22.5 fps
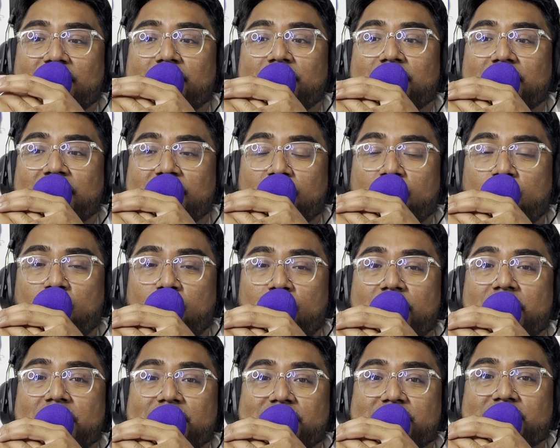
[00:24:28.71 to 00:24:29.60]

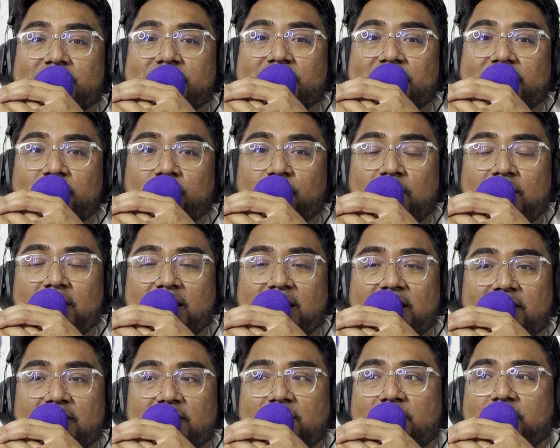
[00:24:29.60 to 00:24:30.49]
Warriors in
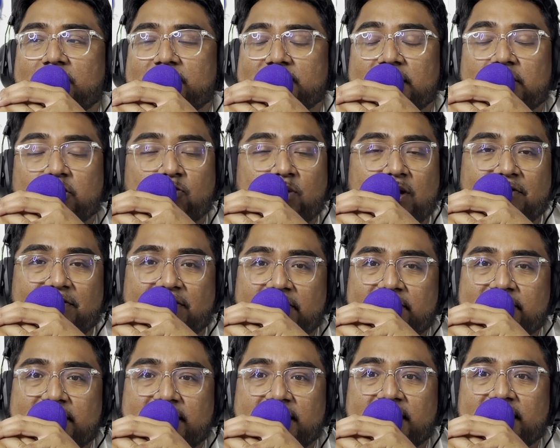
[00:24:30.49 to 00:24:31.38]

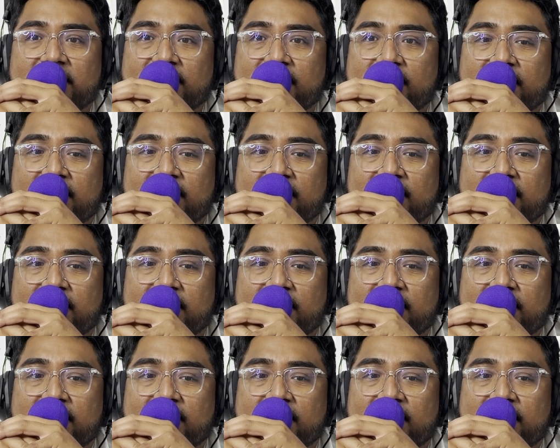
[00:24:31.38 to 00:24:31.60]
2015?